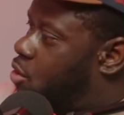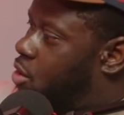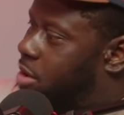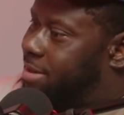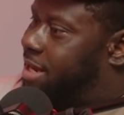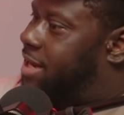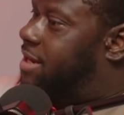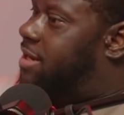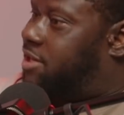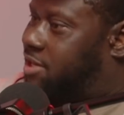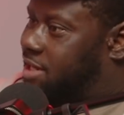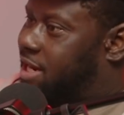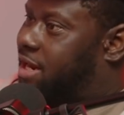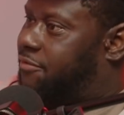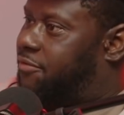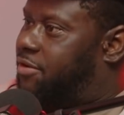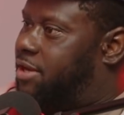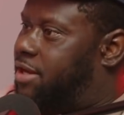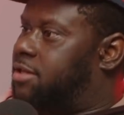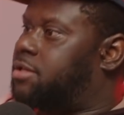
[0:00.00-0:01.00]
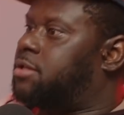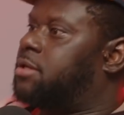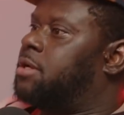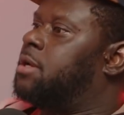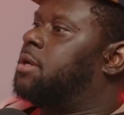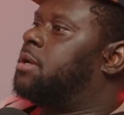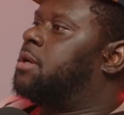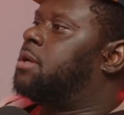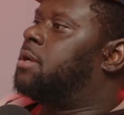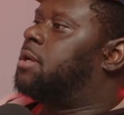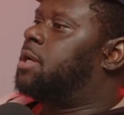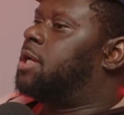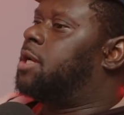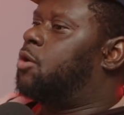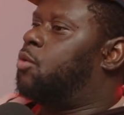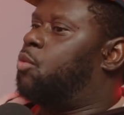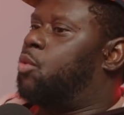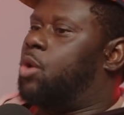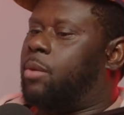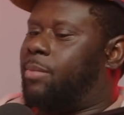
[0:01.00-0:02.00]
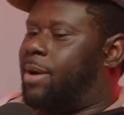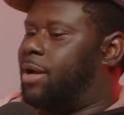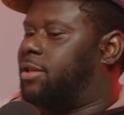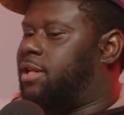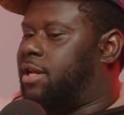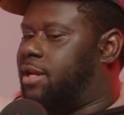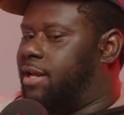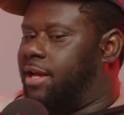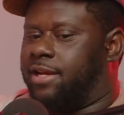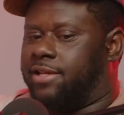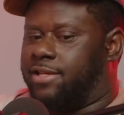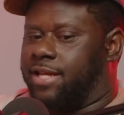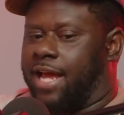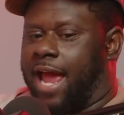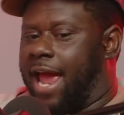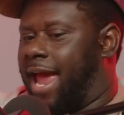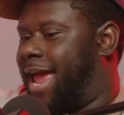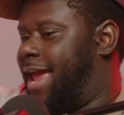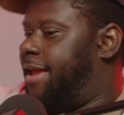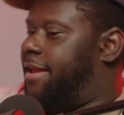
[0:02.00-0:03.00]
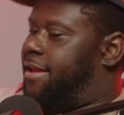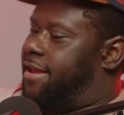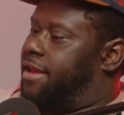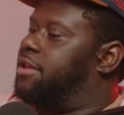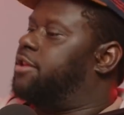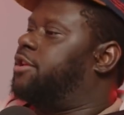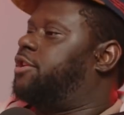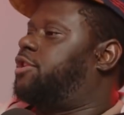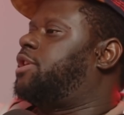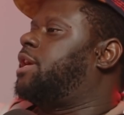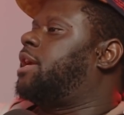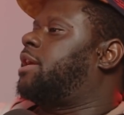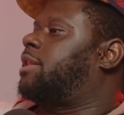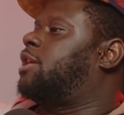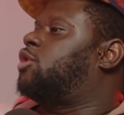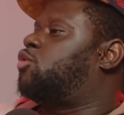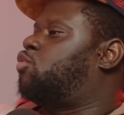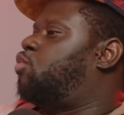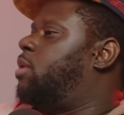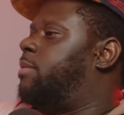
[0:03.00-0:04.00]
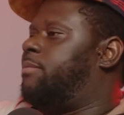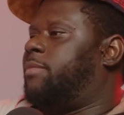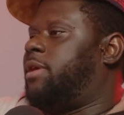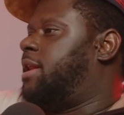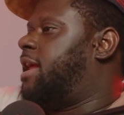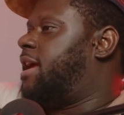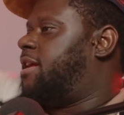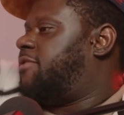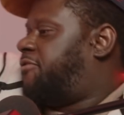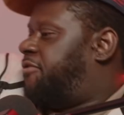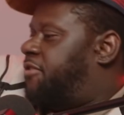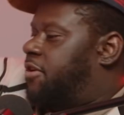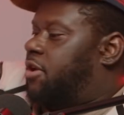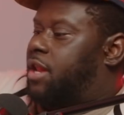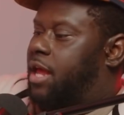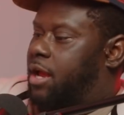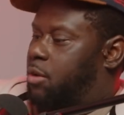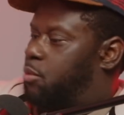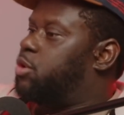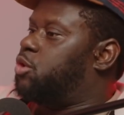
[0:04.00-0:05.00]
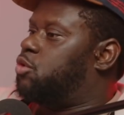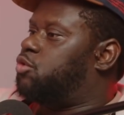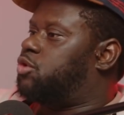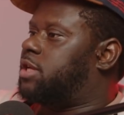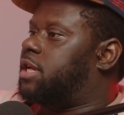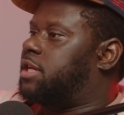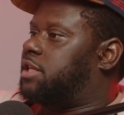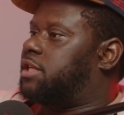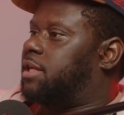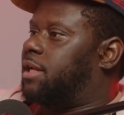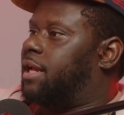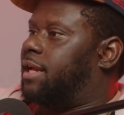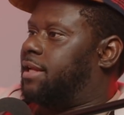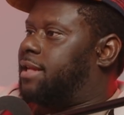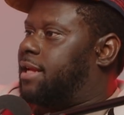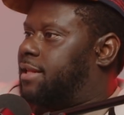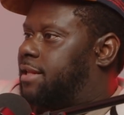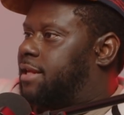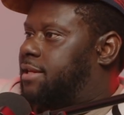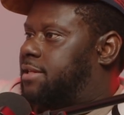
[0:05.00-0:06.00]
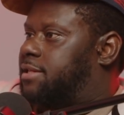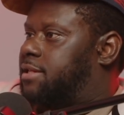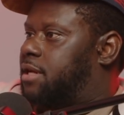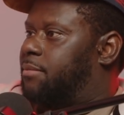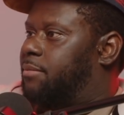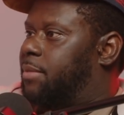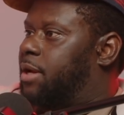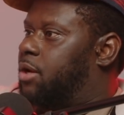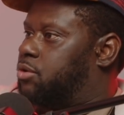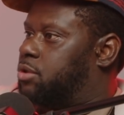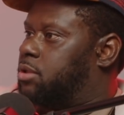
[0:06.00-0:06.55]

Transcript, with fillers: I'm getting a check for this, what about the niggas that ain't getting a check that's with me that feel like when you say shit like that, that yeah. it's something else?